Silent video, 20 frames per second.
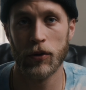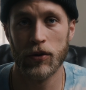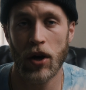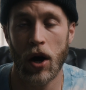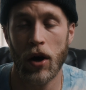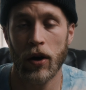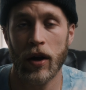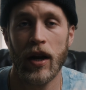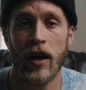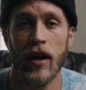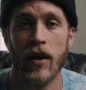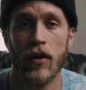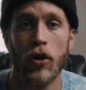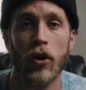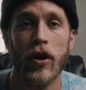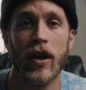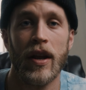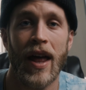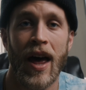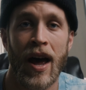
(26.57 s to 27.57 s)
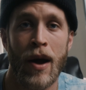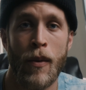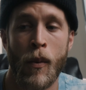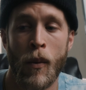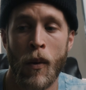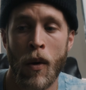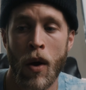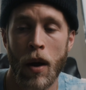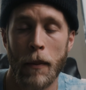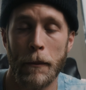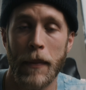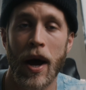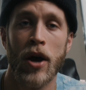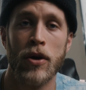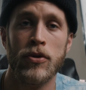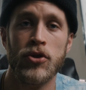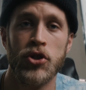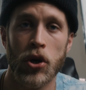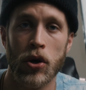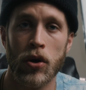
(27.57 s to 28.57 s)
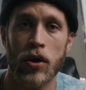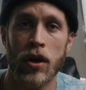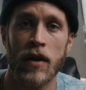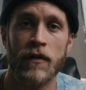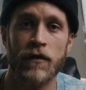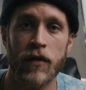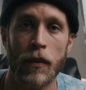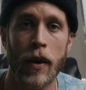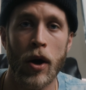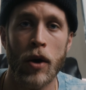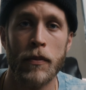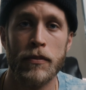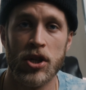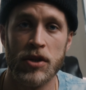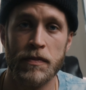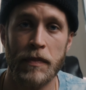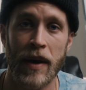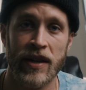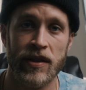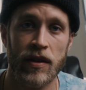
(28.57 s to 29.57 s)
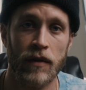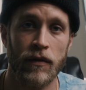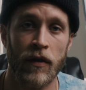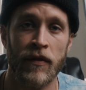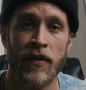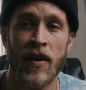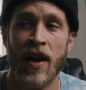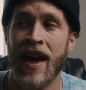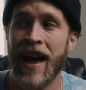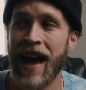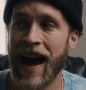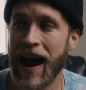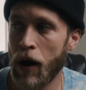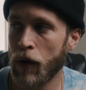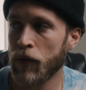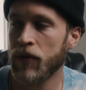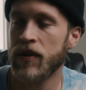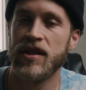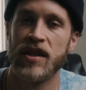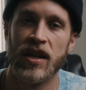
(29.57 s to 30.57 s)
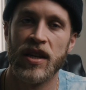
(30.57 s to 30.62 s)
talking and looking at my own journey and from my own perspective of how this